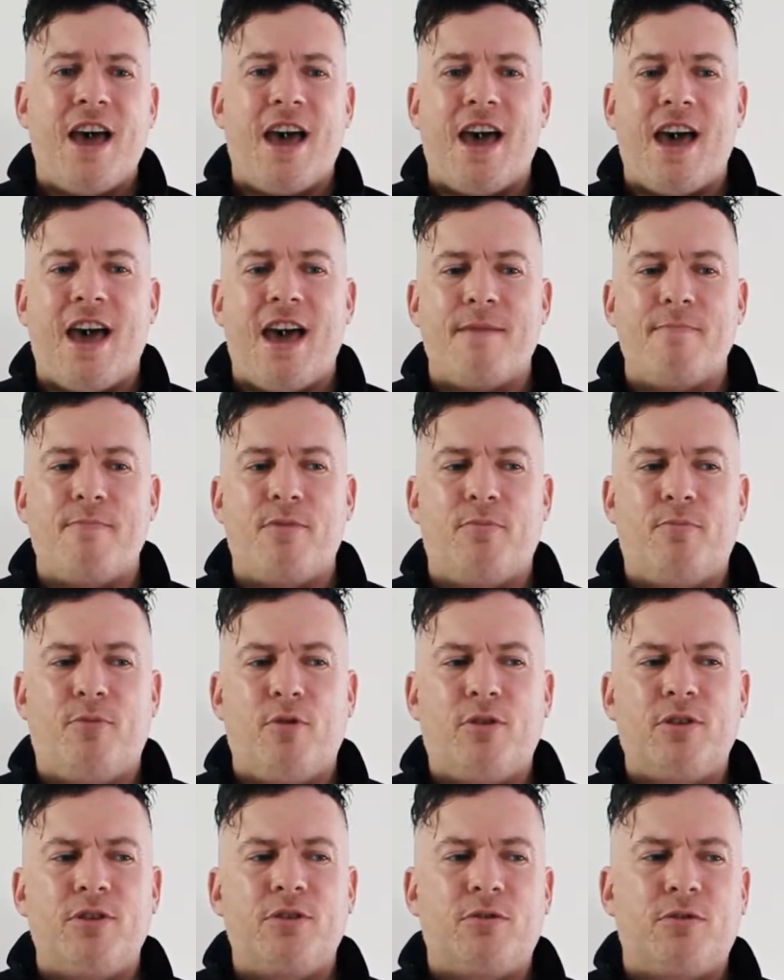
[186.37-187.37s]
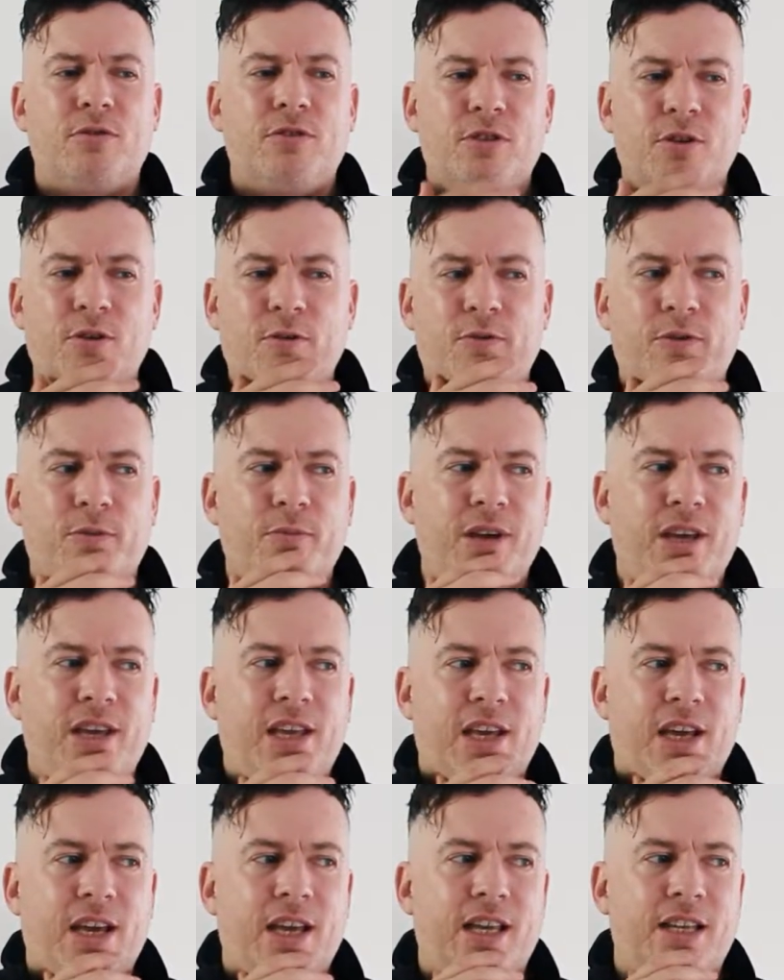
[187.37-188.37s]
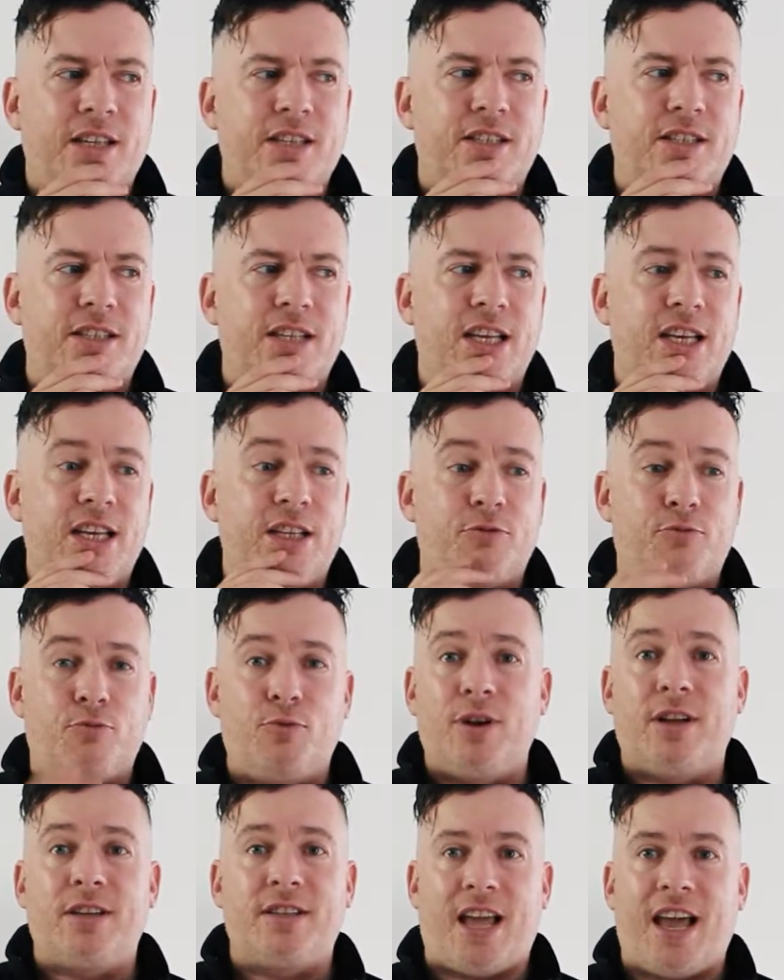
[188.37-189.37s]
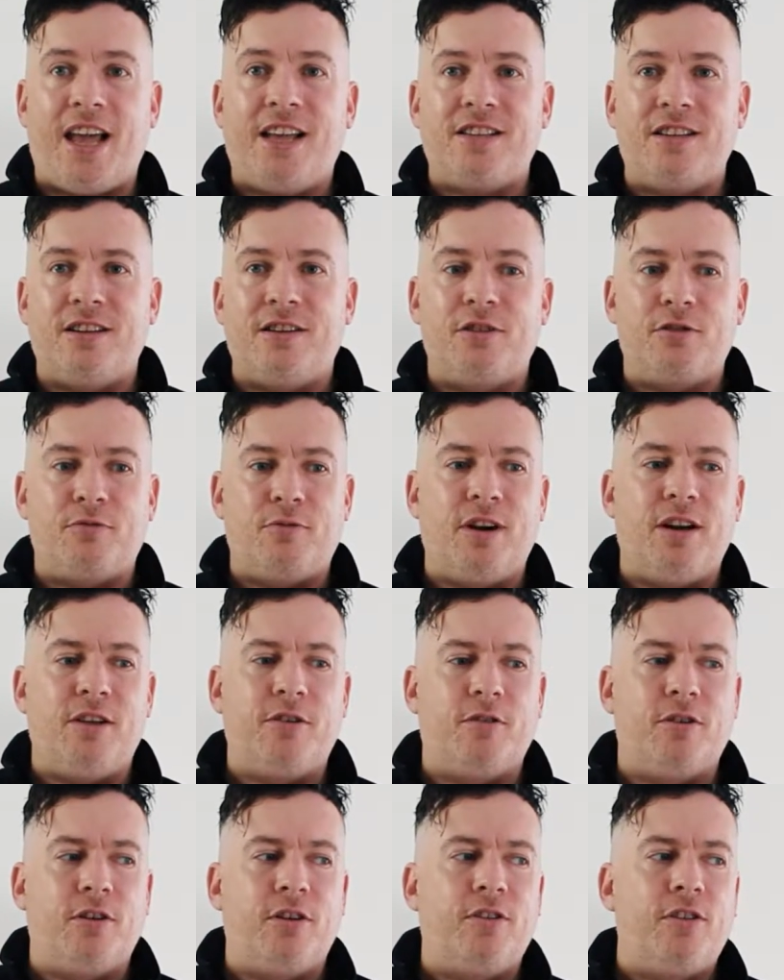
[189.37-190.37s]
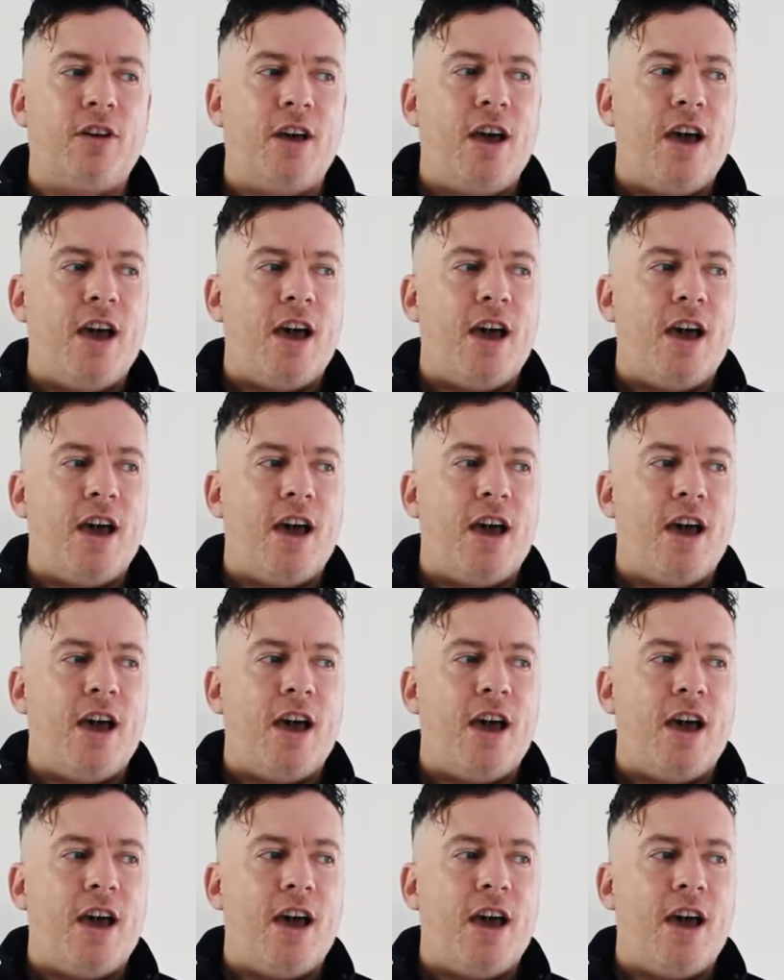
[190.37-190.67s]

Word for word: Um, but Broken Sword 2 for me is is, is excellent, it's really good.